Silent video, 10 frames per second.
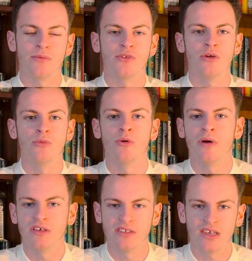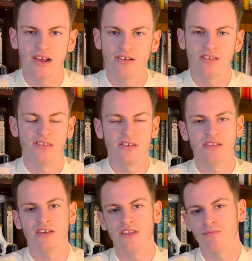know more about these characters, and he
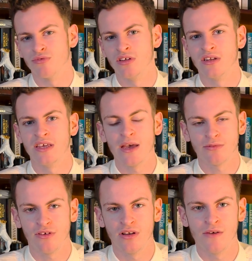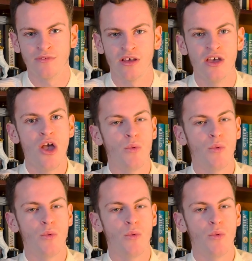said it's brilliant. He absolutely loved it.